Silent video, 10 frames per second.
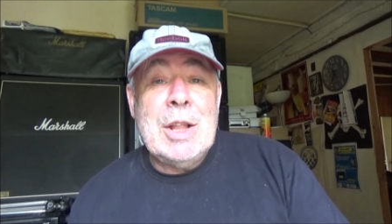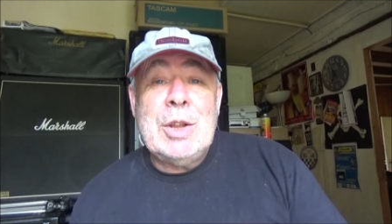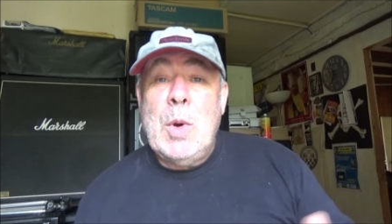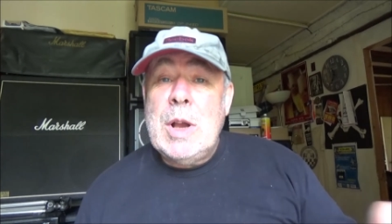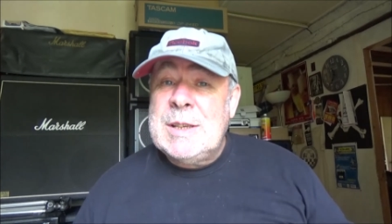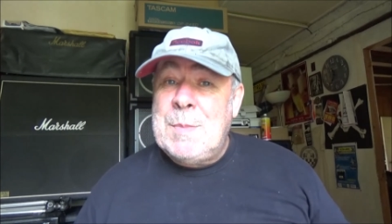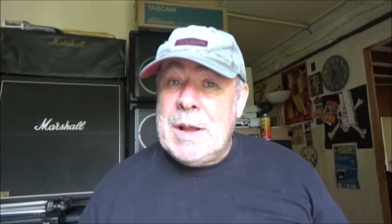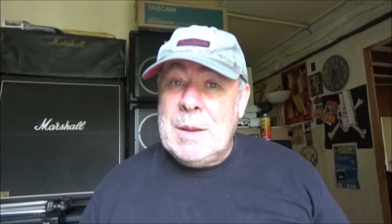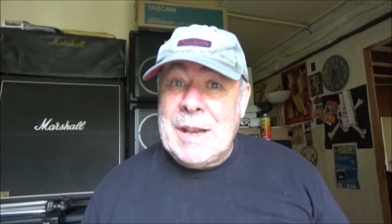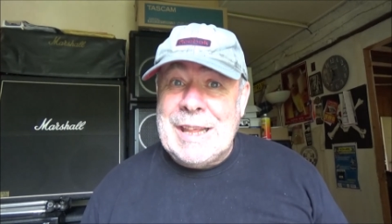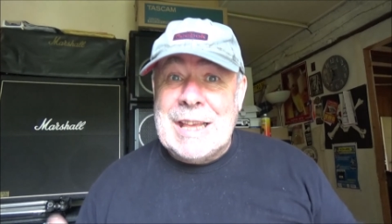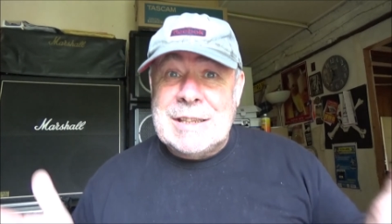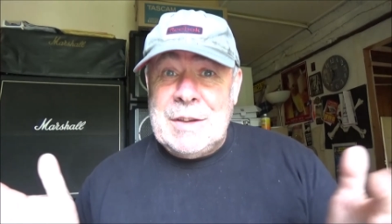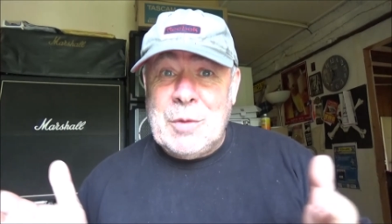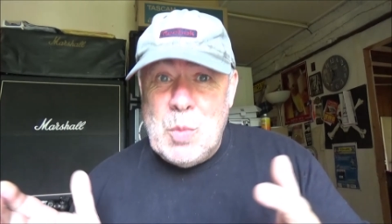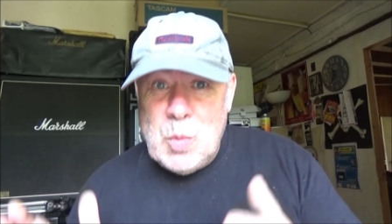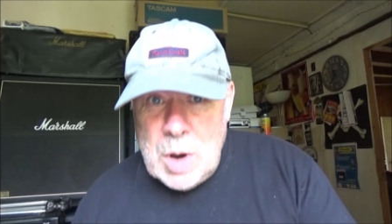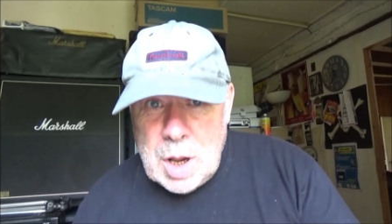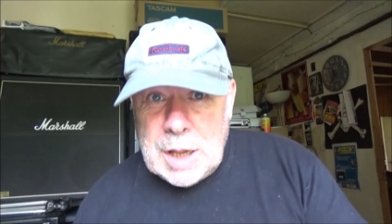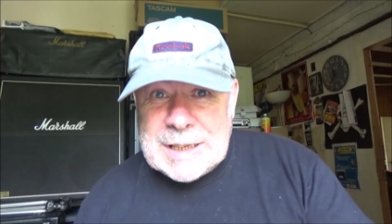The worst part about it gets even
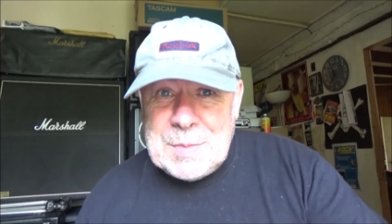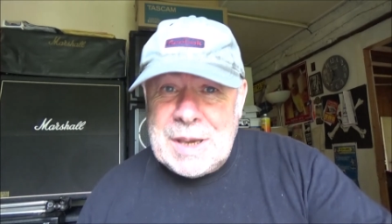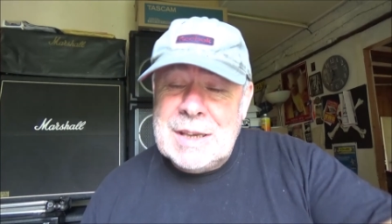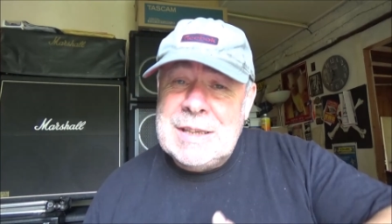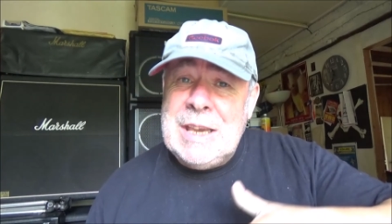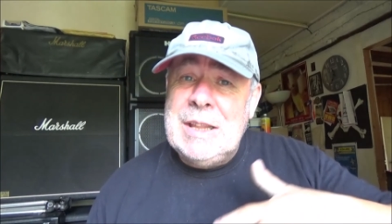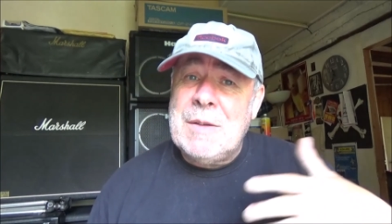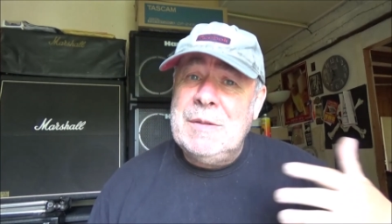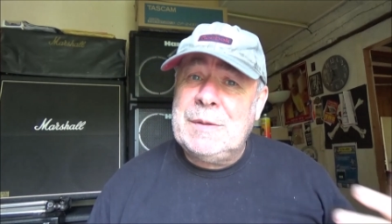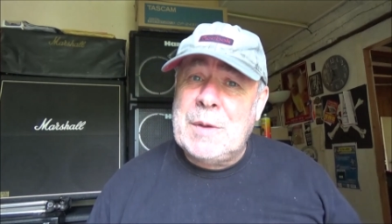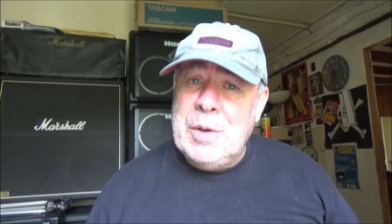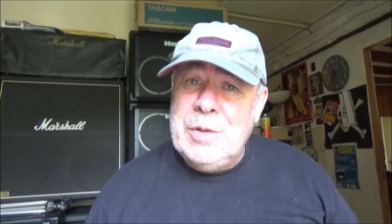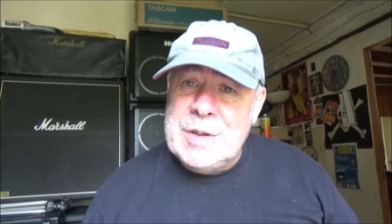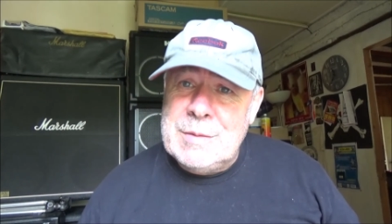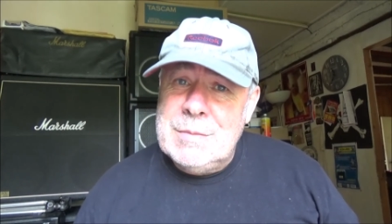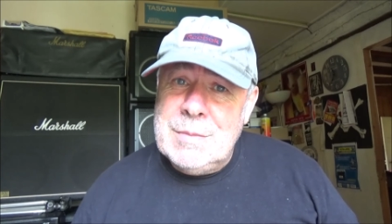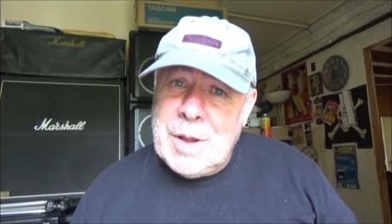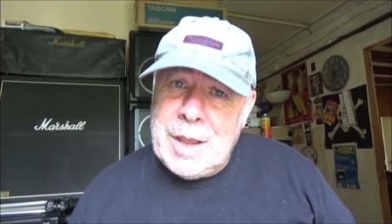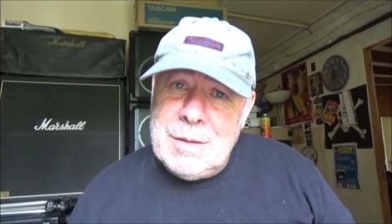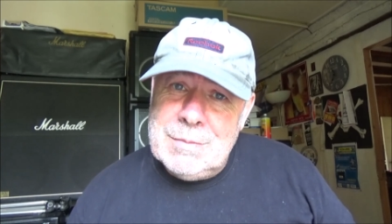worse, because he then phoned
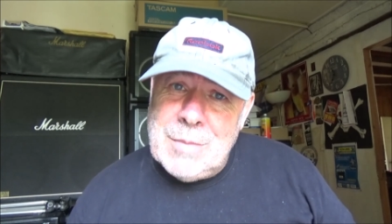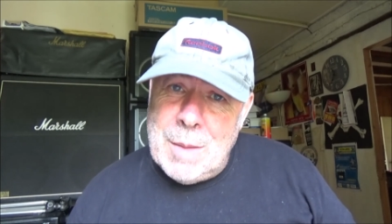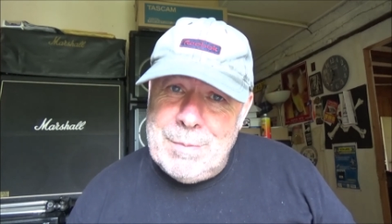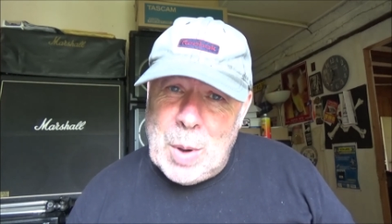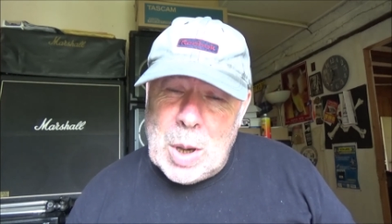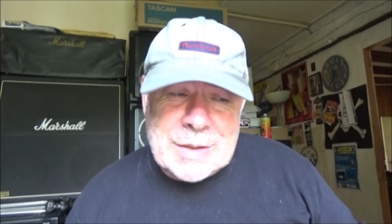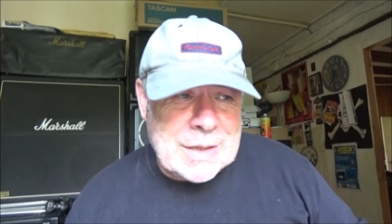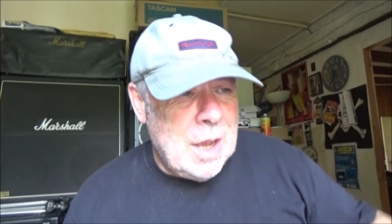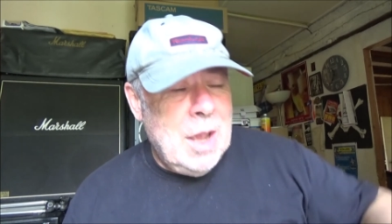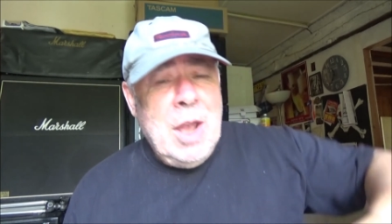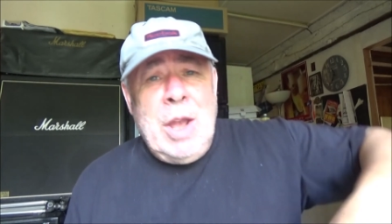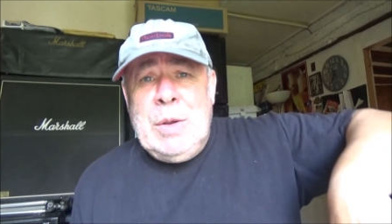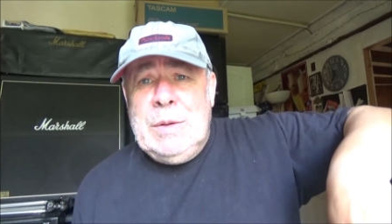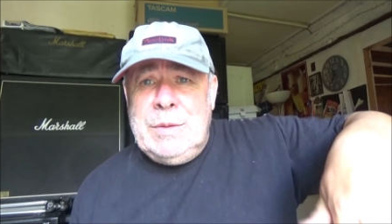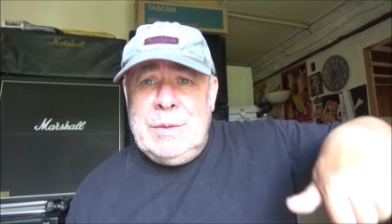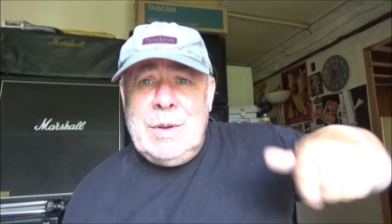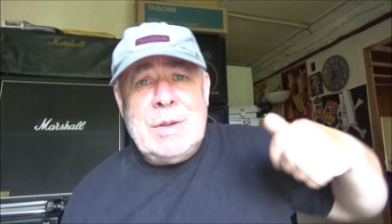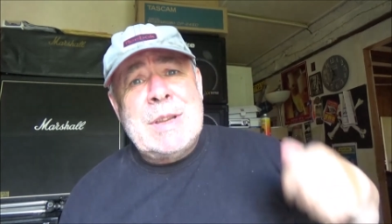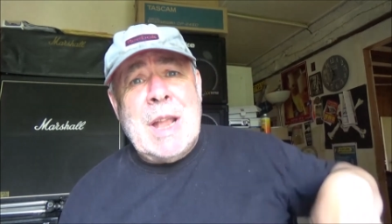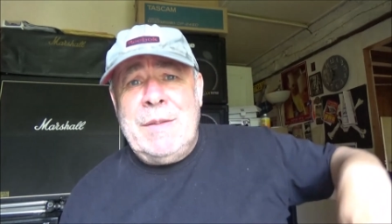my boss, who
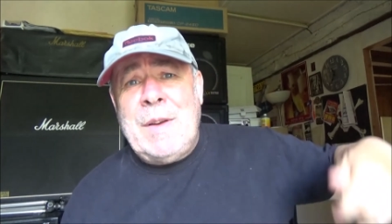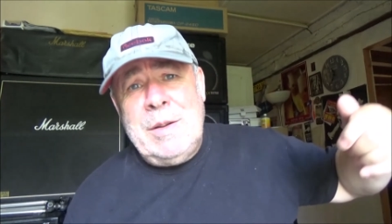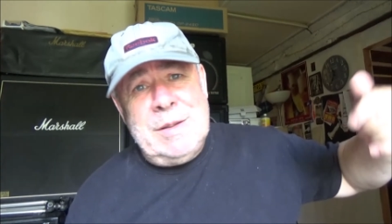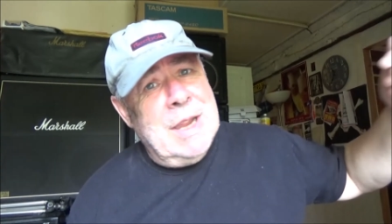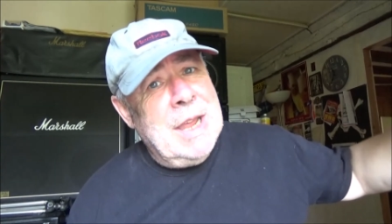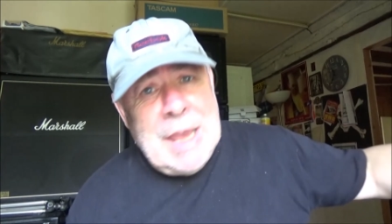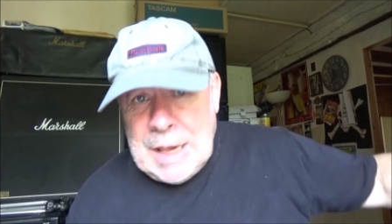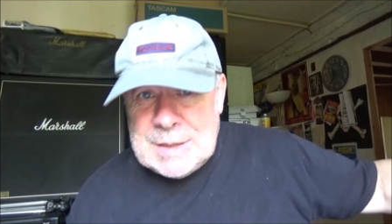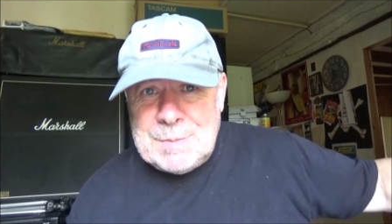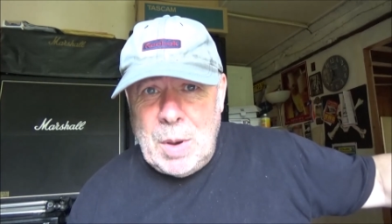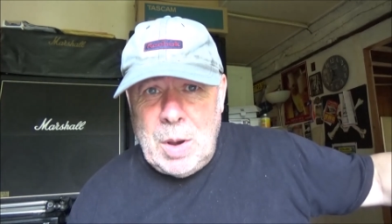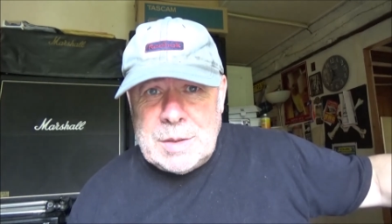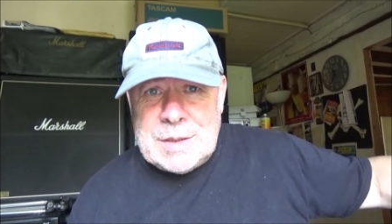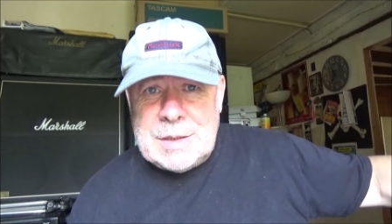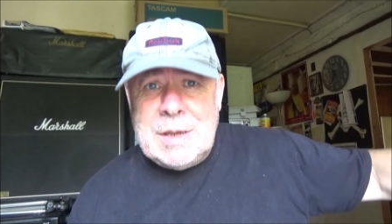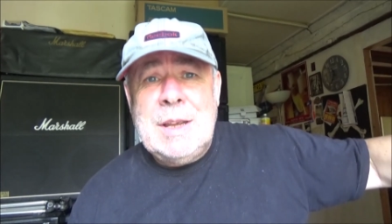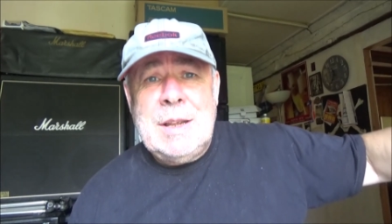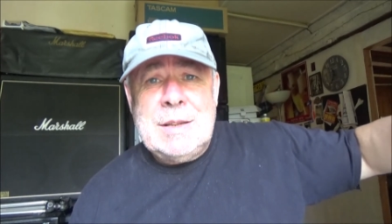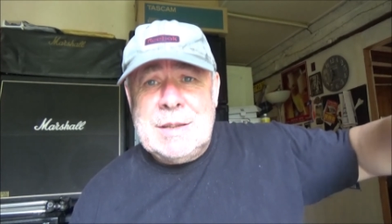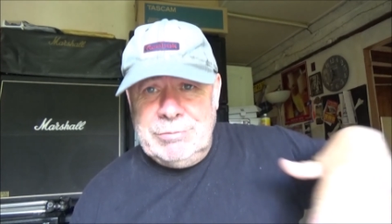telephoned his boss,
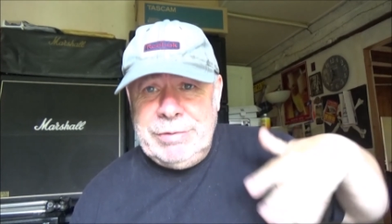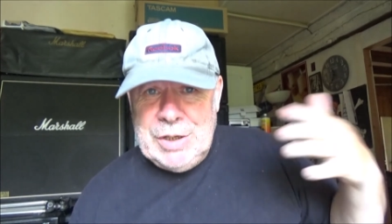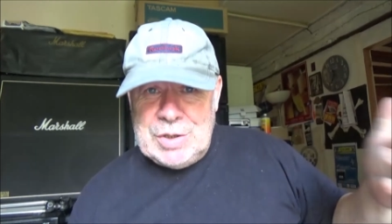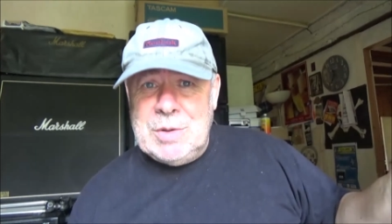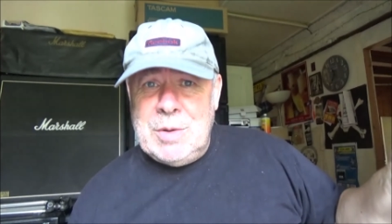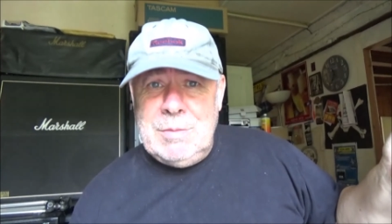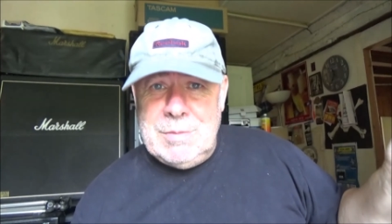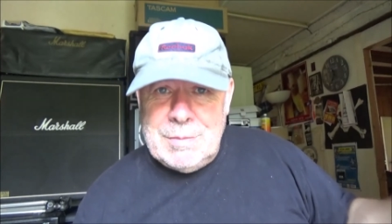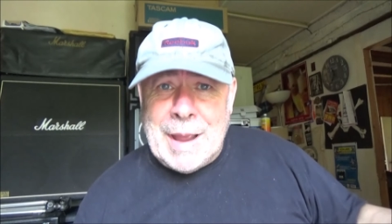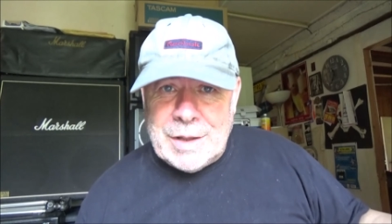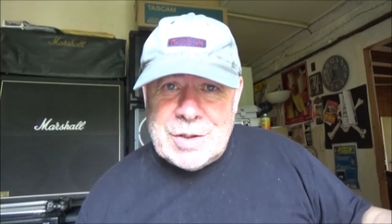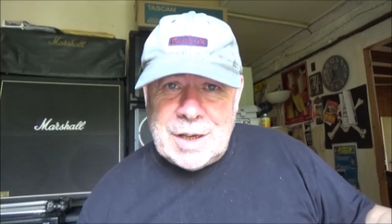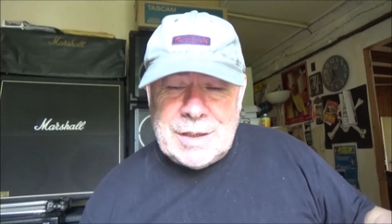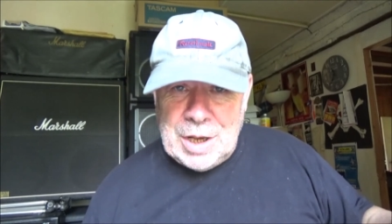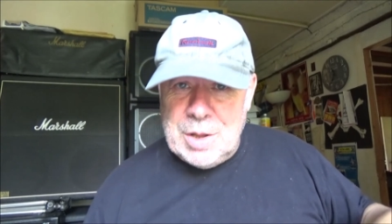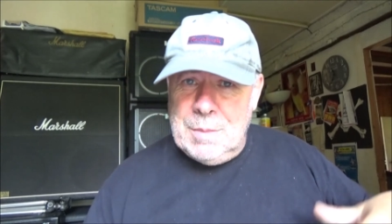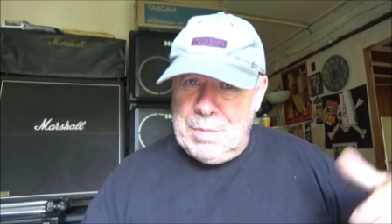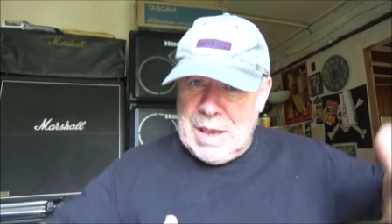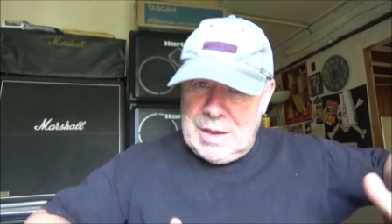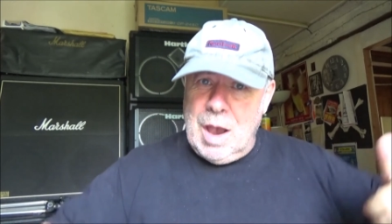the regional manager, you know, the
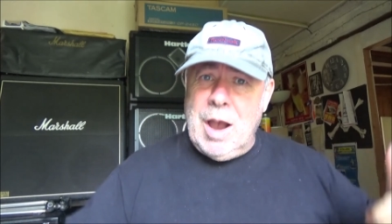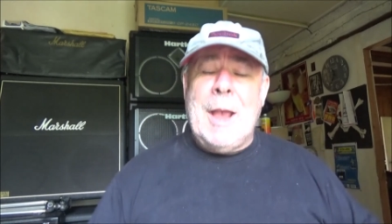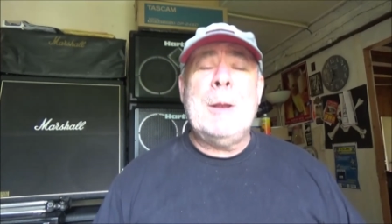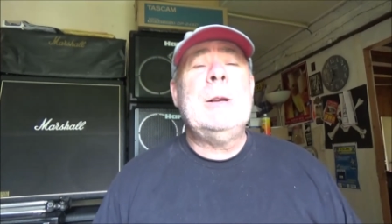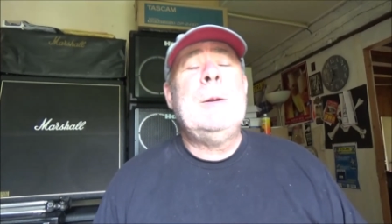big guy,